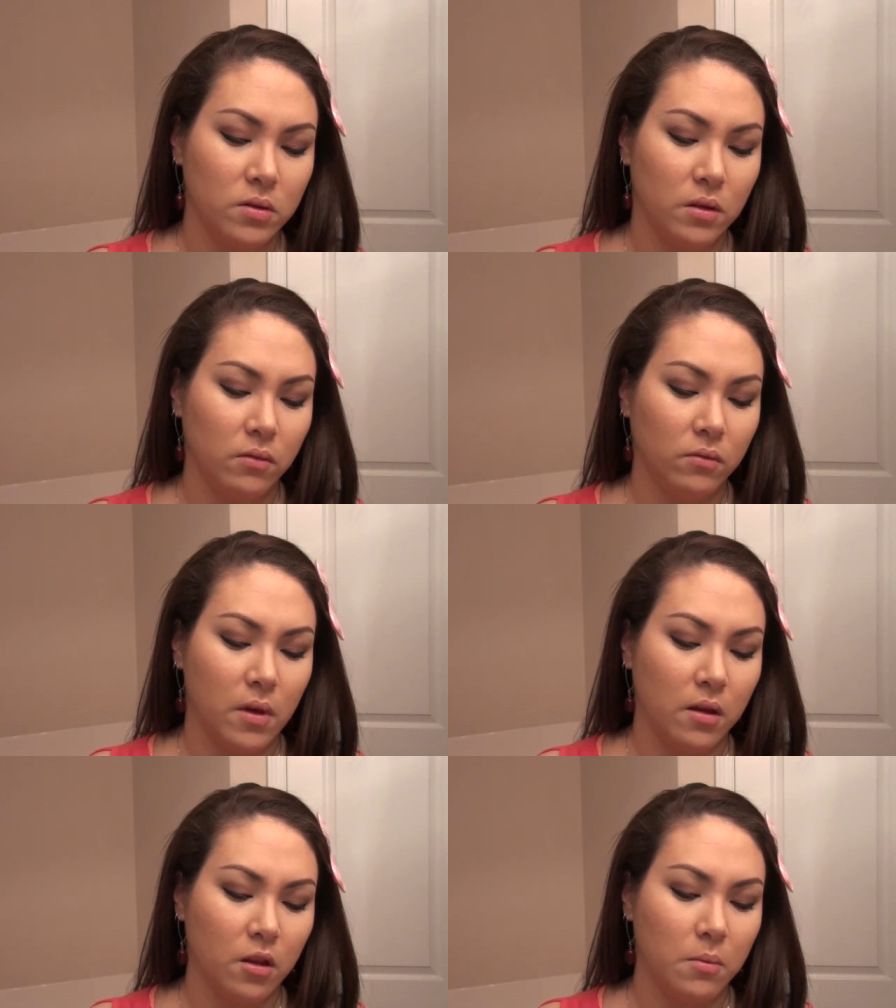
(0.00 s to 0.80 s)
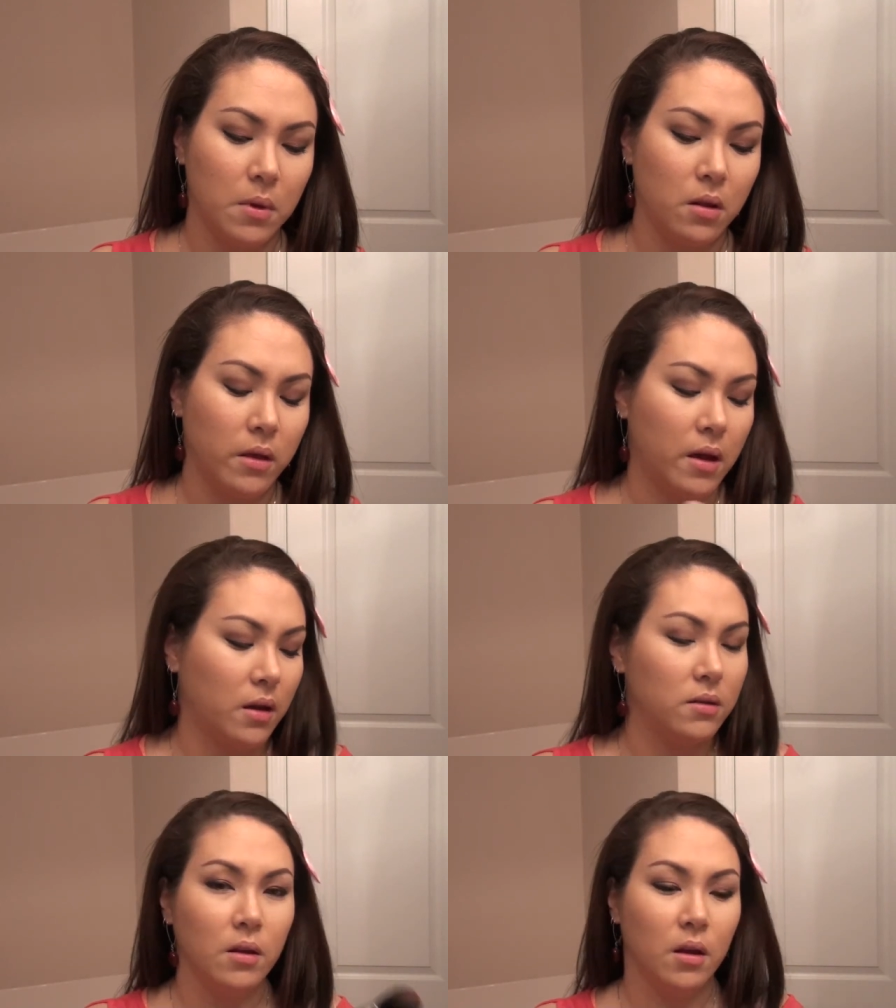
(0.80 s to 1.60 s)
So take a little bit of
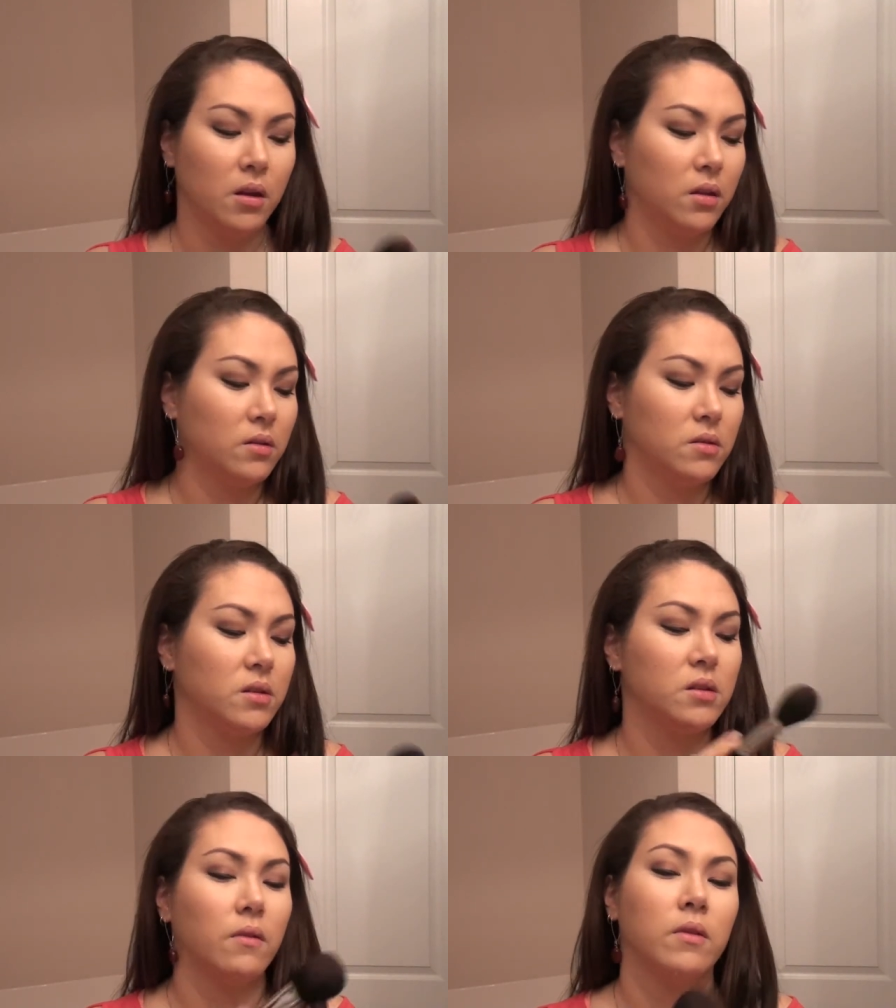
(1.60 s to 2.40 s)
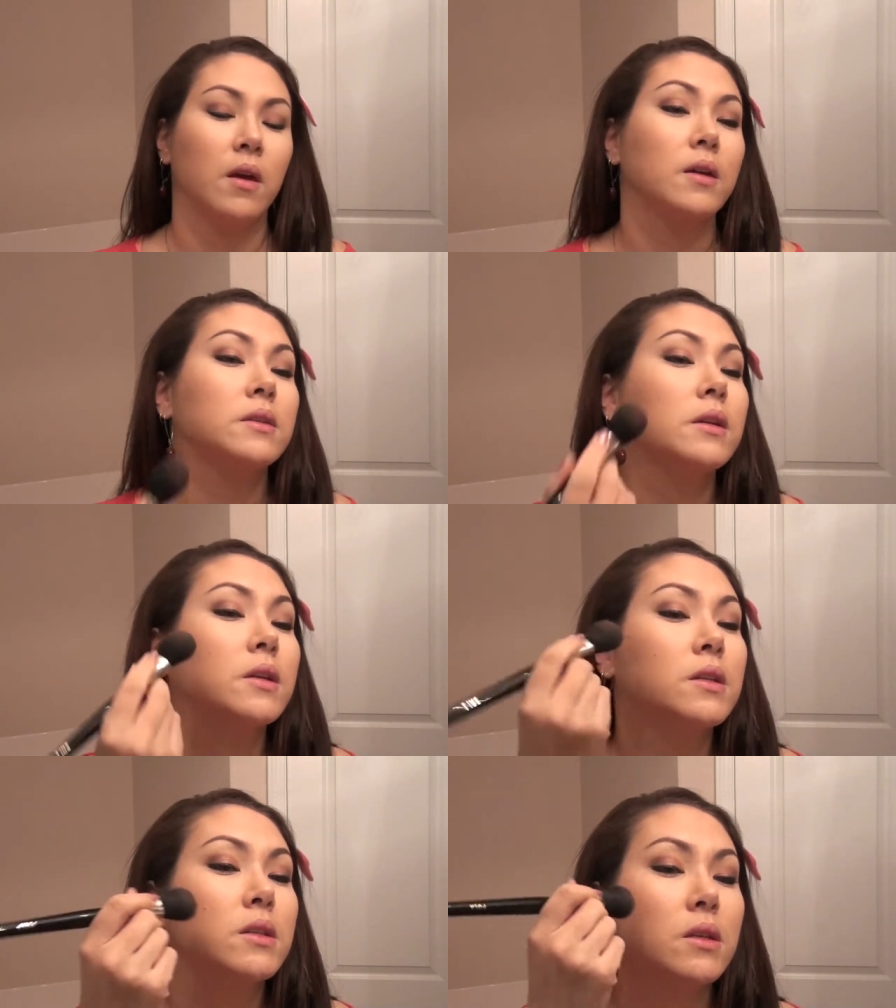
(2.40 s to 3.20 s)
that, dust off the
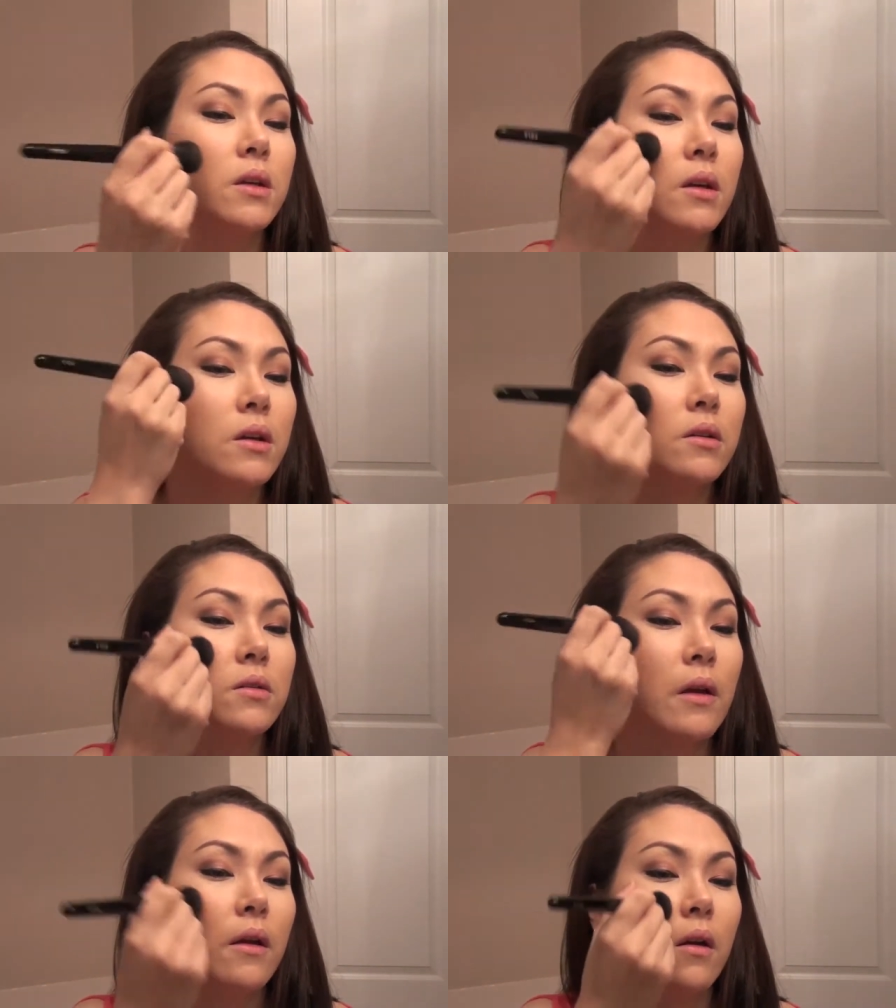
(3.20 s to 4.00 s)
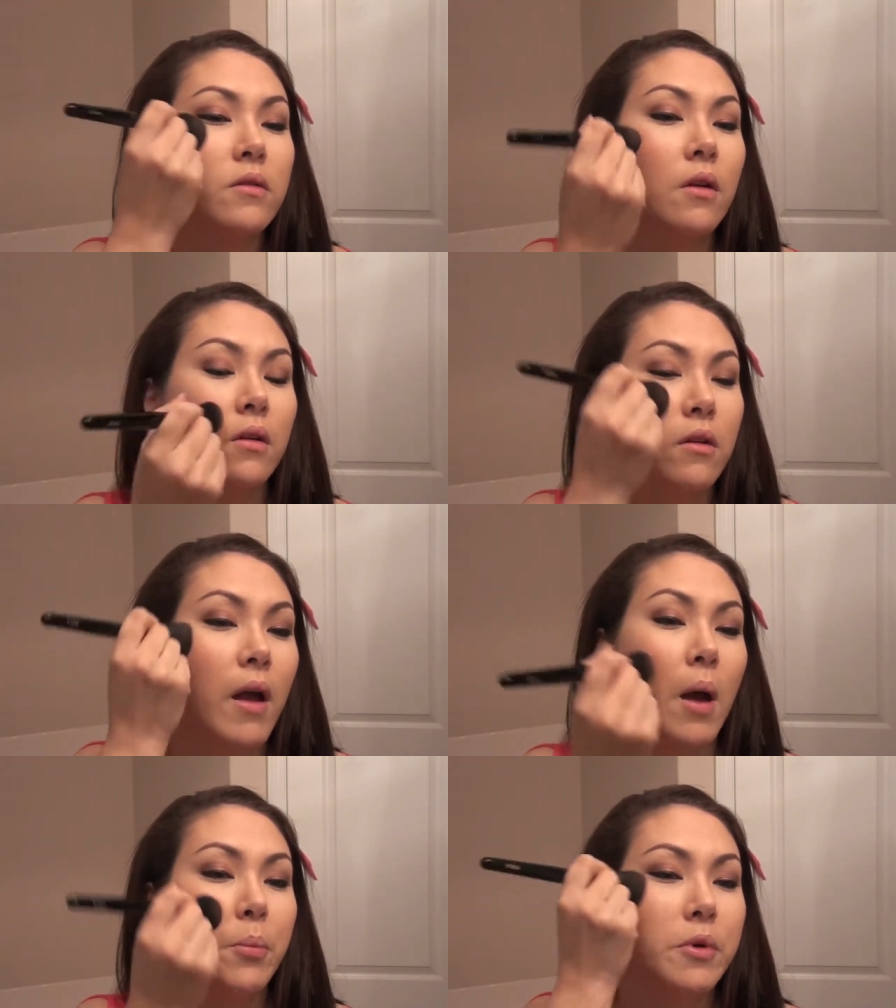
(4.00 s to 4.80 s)
excess, and just start on your
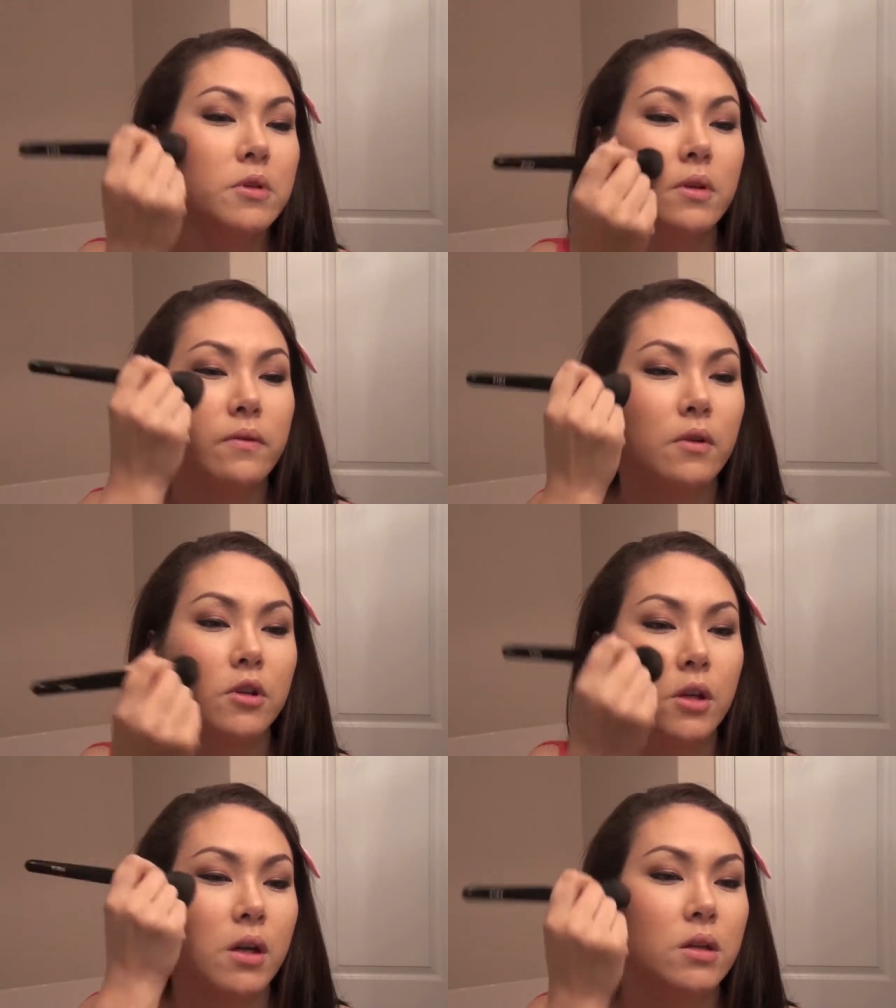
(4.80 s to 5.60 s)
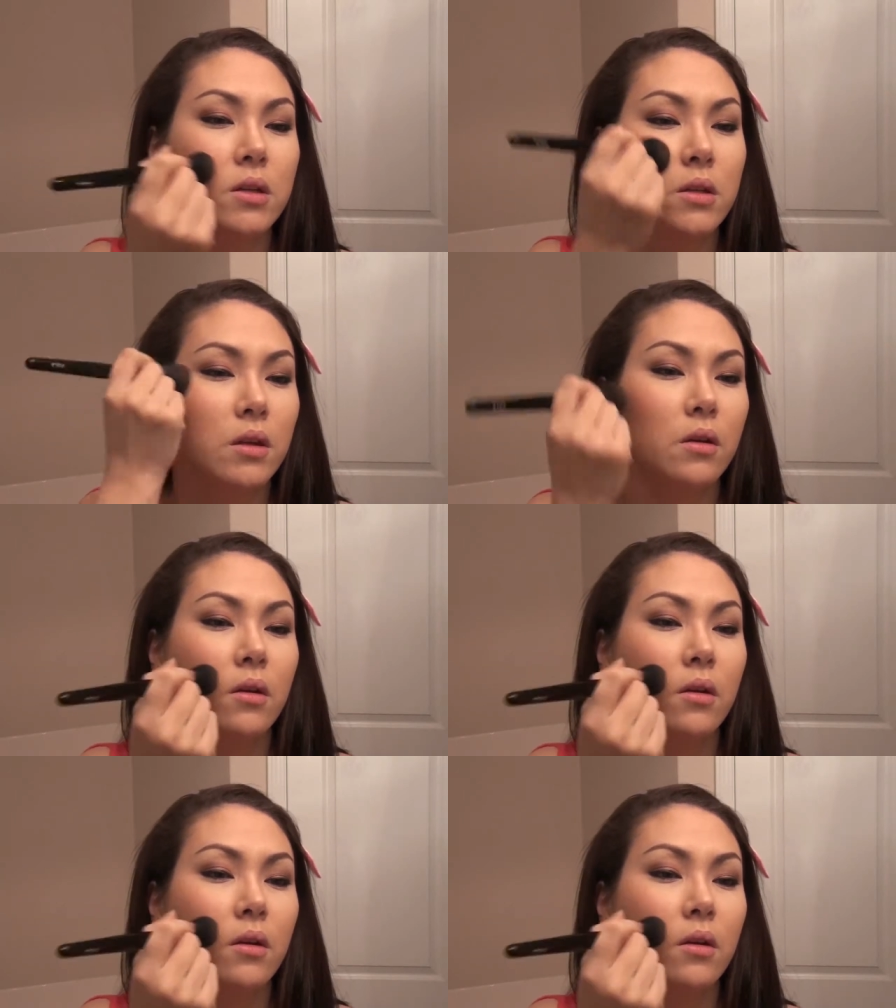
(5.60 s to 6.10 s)
apples of your cheeks.